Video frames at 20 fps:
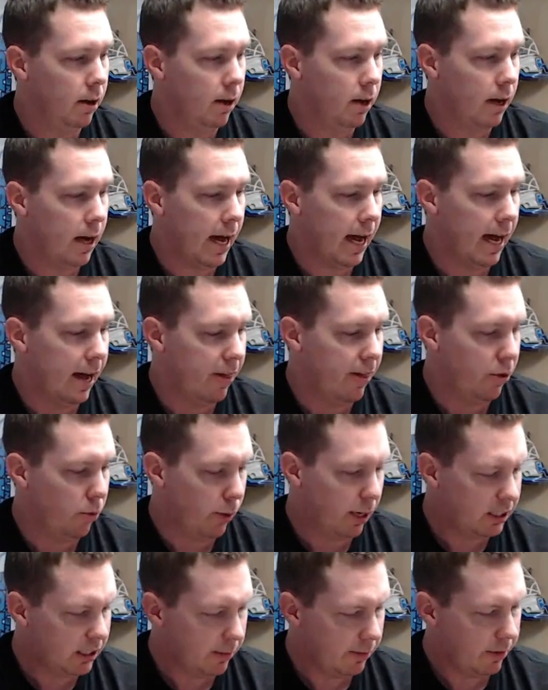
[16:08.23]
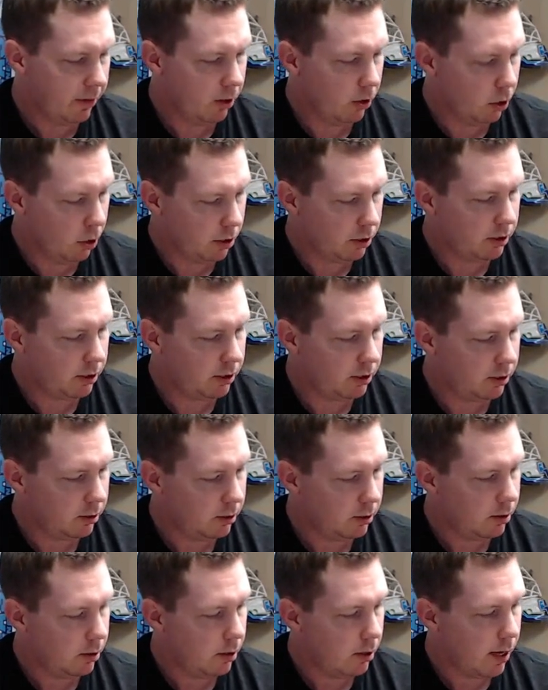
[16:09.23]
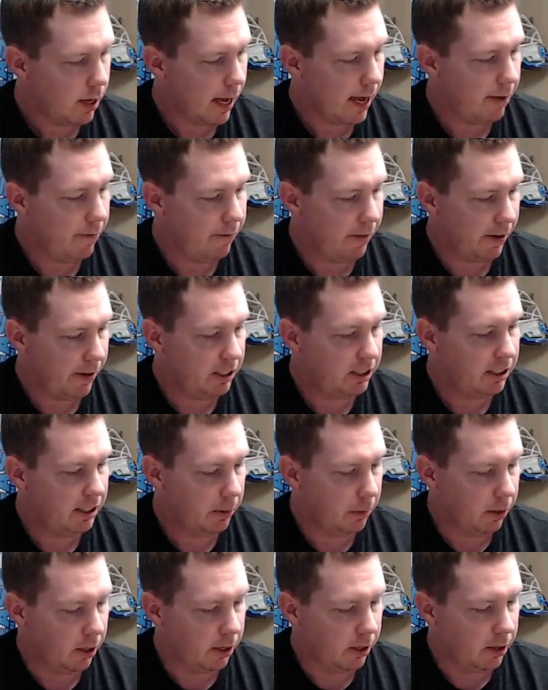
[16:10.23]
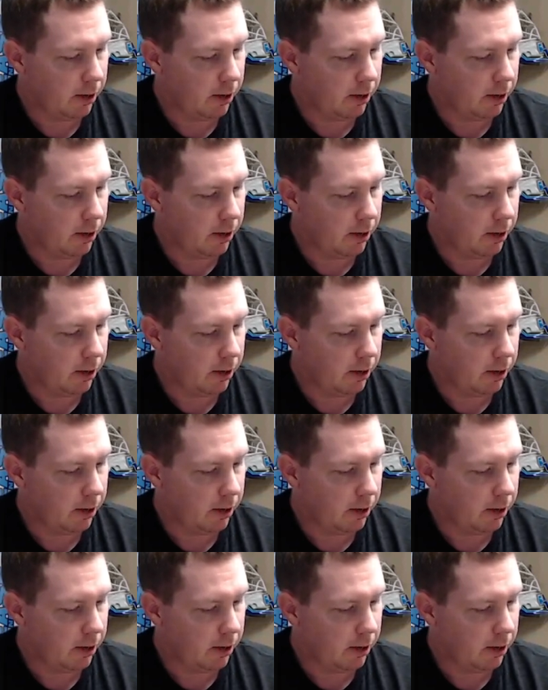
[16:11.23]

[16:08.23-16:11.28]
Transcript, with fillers: Uh, the rest of it looks uh, very similar.